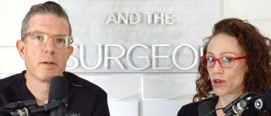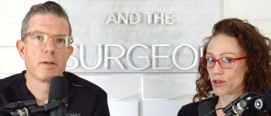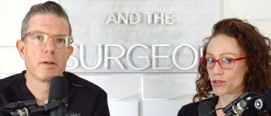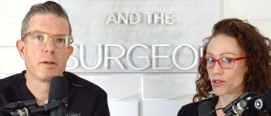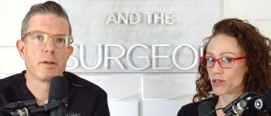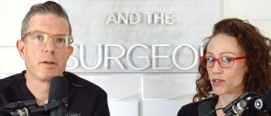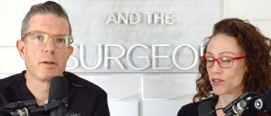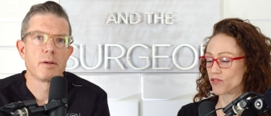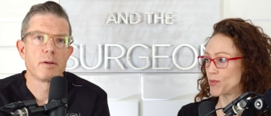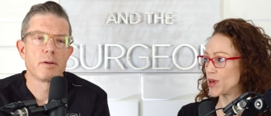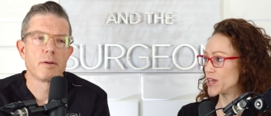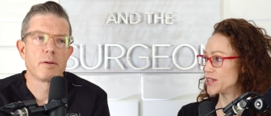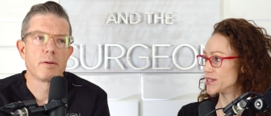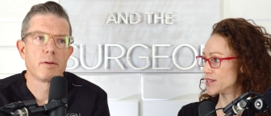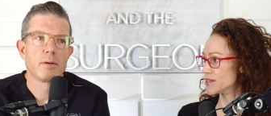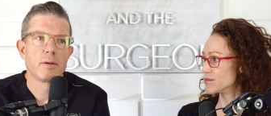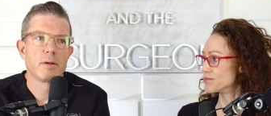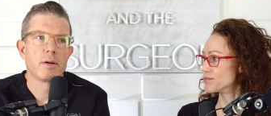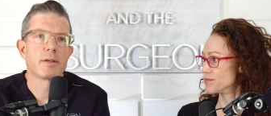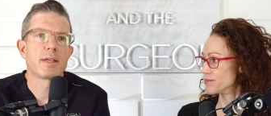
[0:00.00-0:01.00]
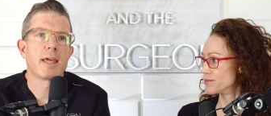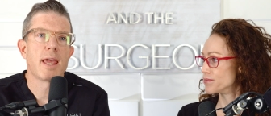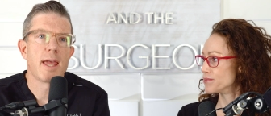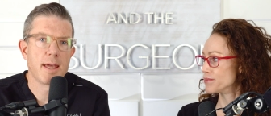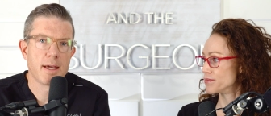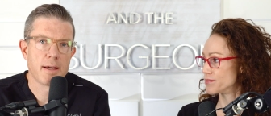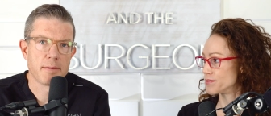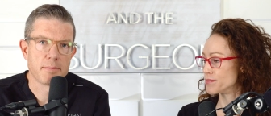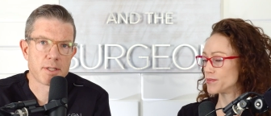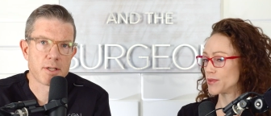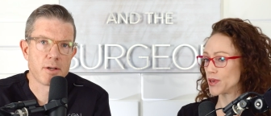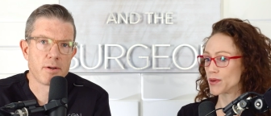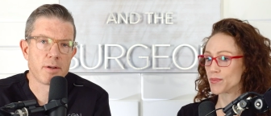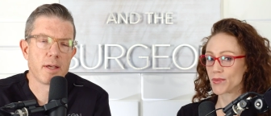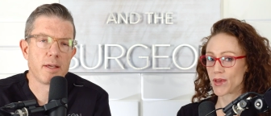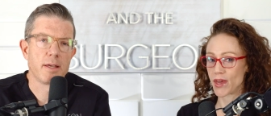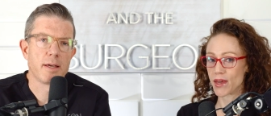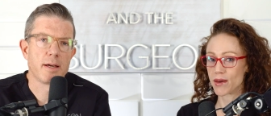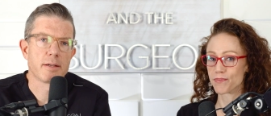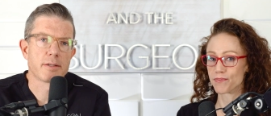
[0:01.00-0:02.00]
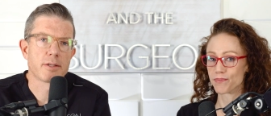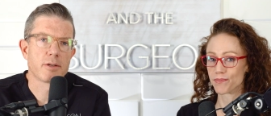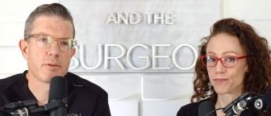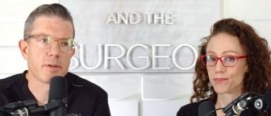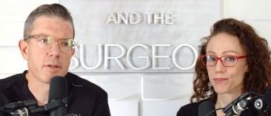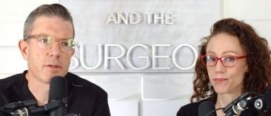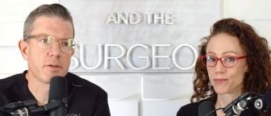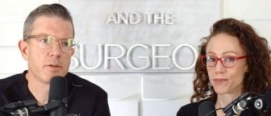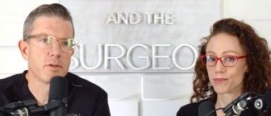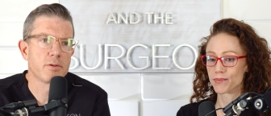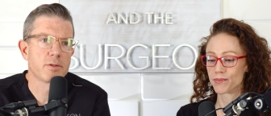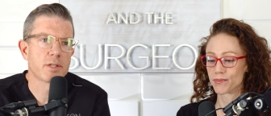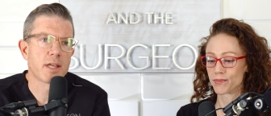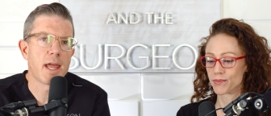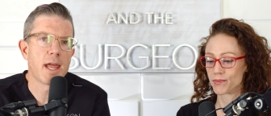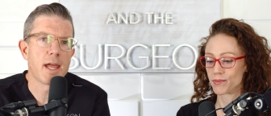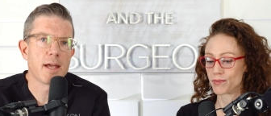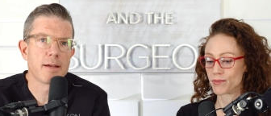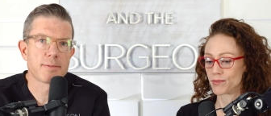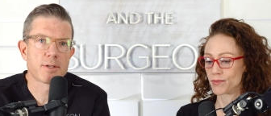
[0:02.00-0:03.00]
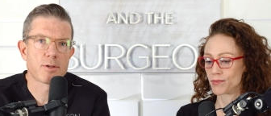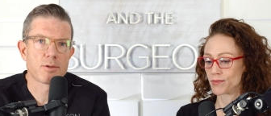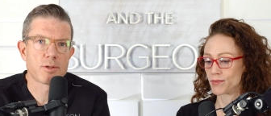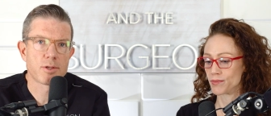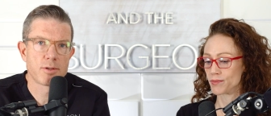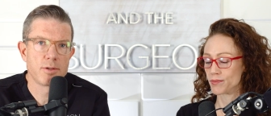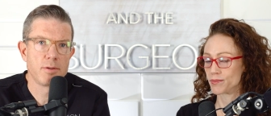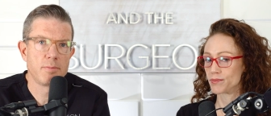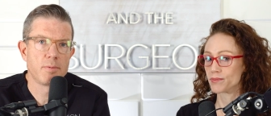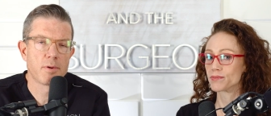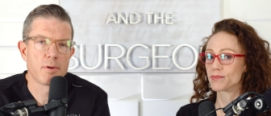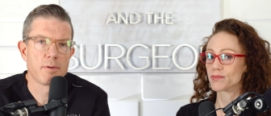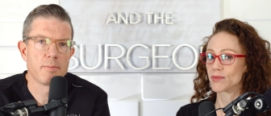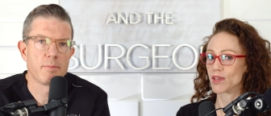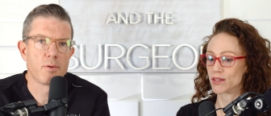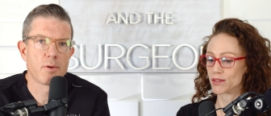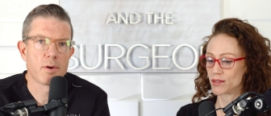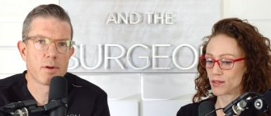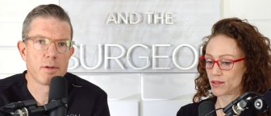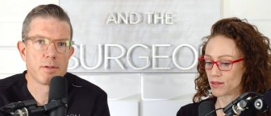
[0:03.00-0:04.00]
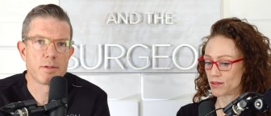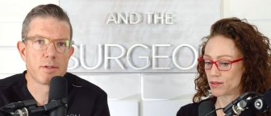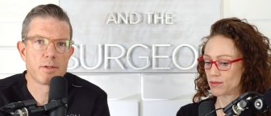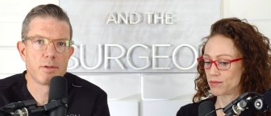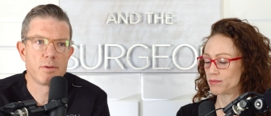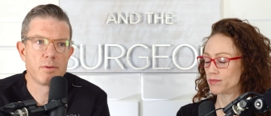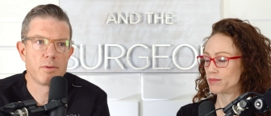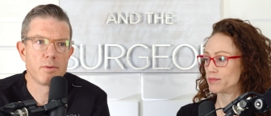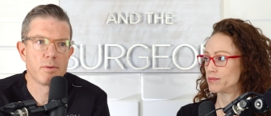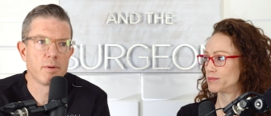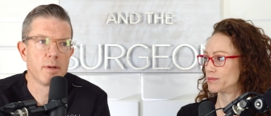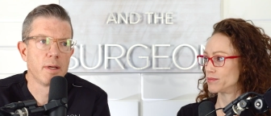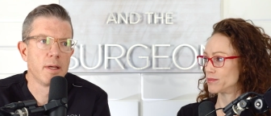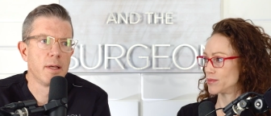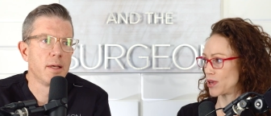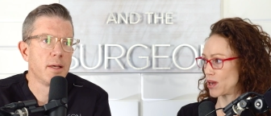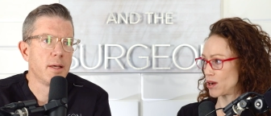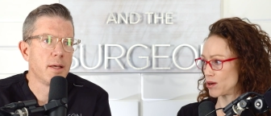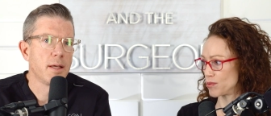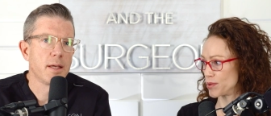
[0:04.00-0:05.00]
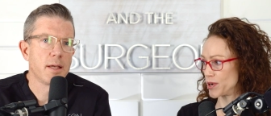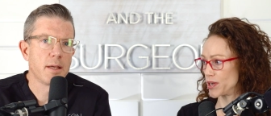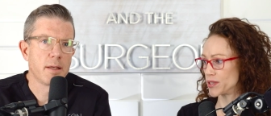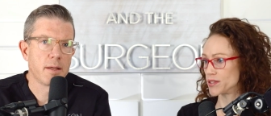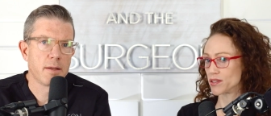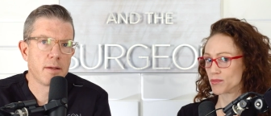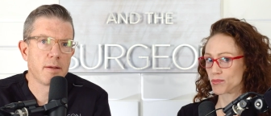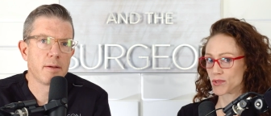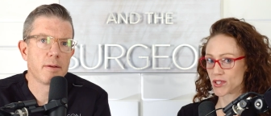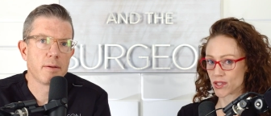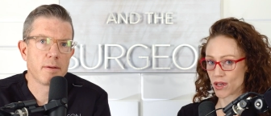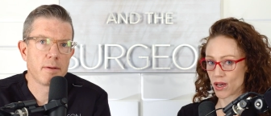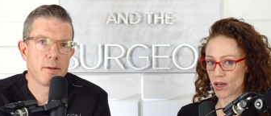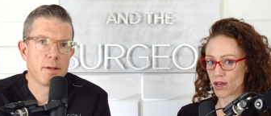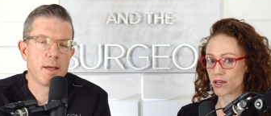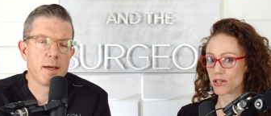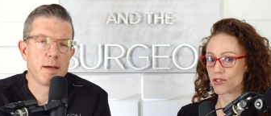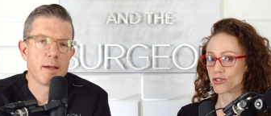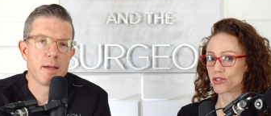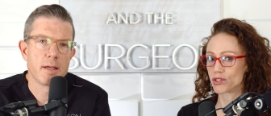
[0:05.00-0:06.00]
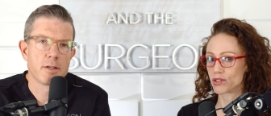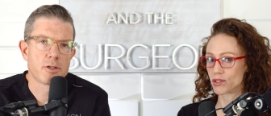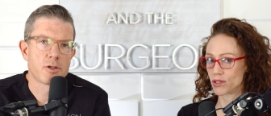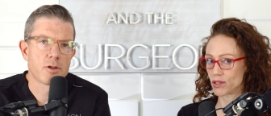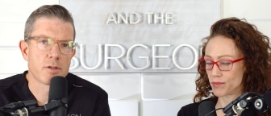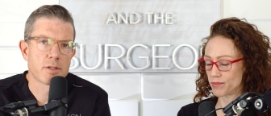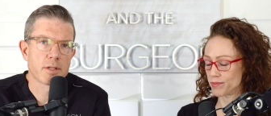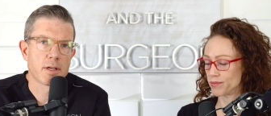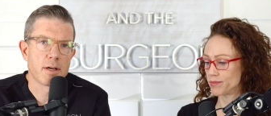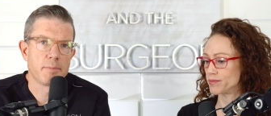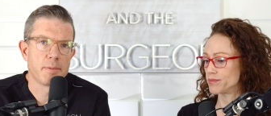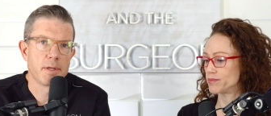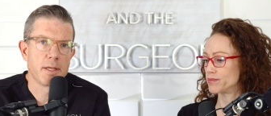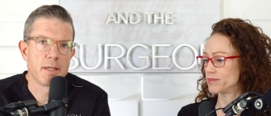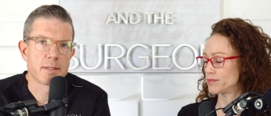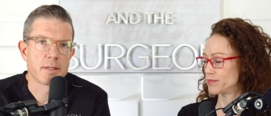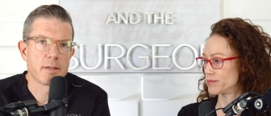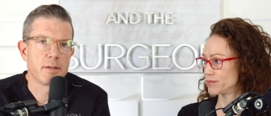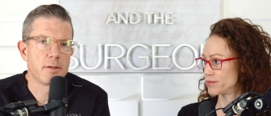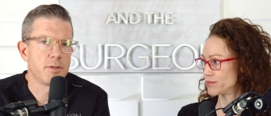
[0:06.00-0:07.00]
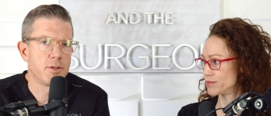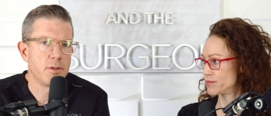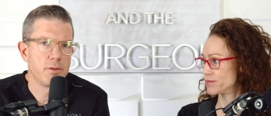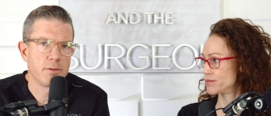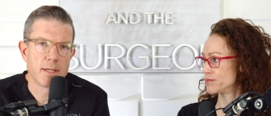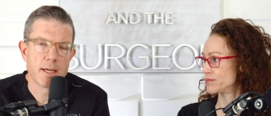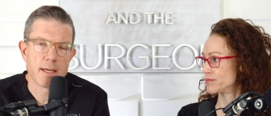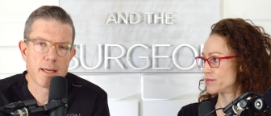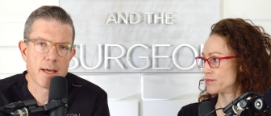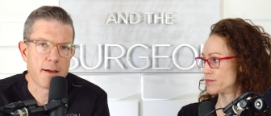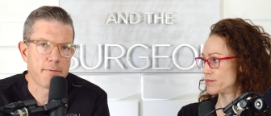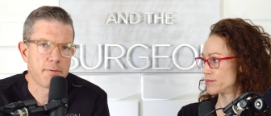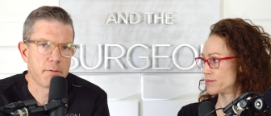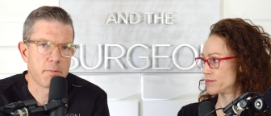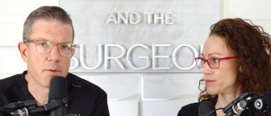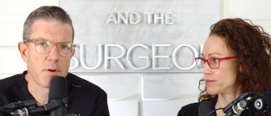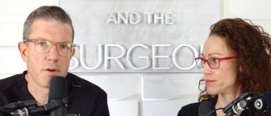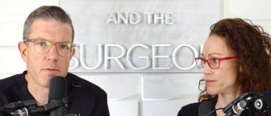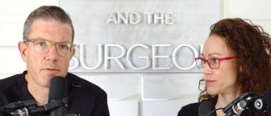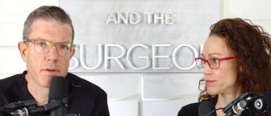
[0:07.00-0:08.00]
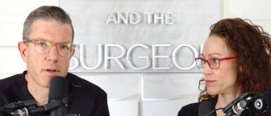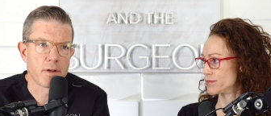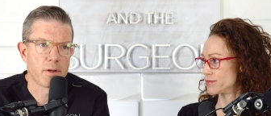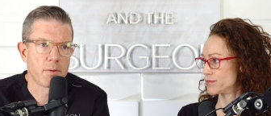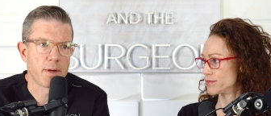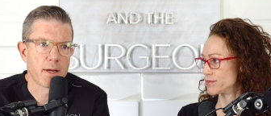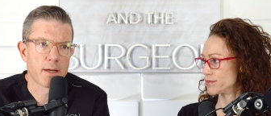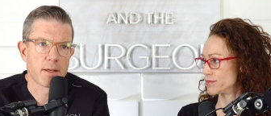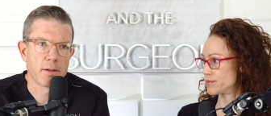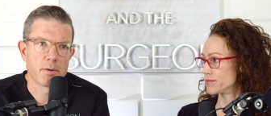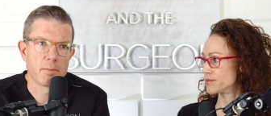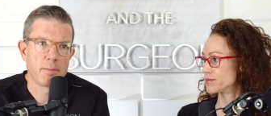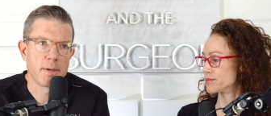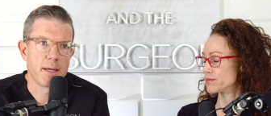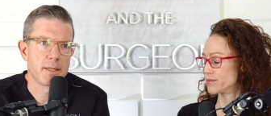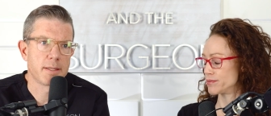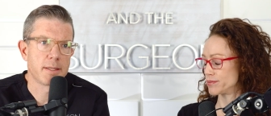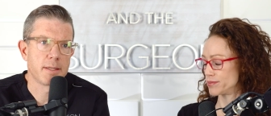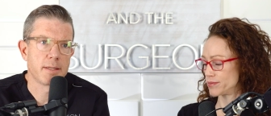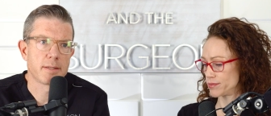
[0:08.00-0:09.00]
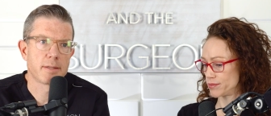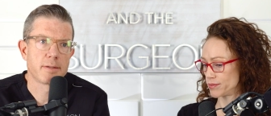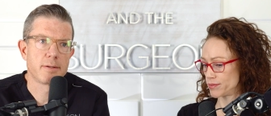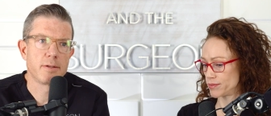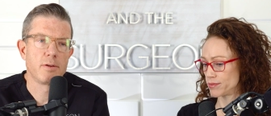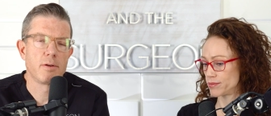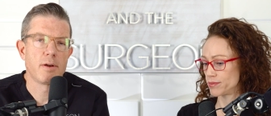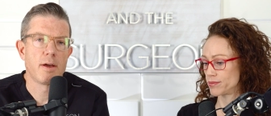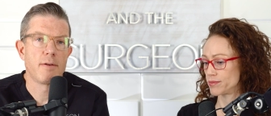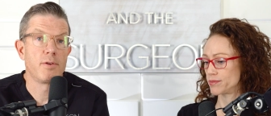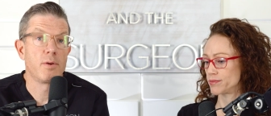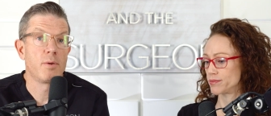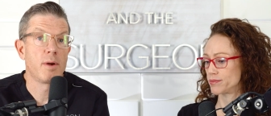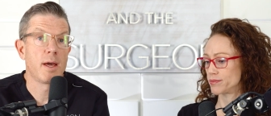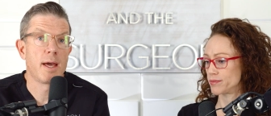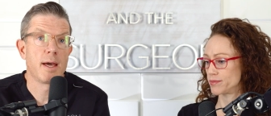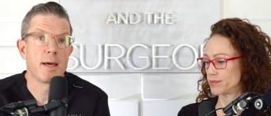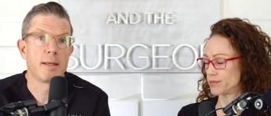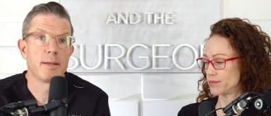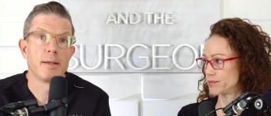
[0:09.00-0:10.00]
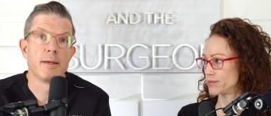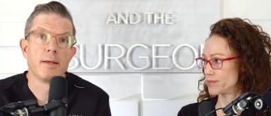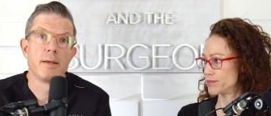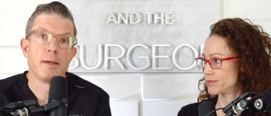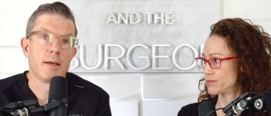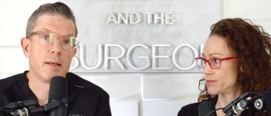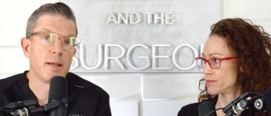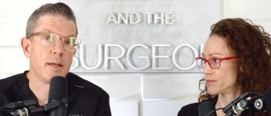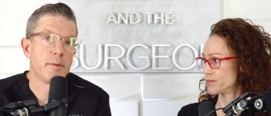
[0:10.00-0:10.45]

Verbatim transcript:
Speaker 1: alternative medicine.
Speaker 2: Uh, CAMs. Yep, okay, CAM. yeah. So the, those CAMs are super important yes. to
Speaker 1: chiropractic massage. Yeah,
Speaker 2: insurance yeah. companies. Uh, do you take ibuprofen on a regular basis? Do you have you had an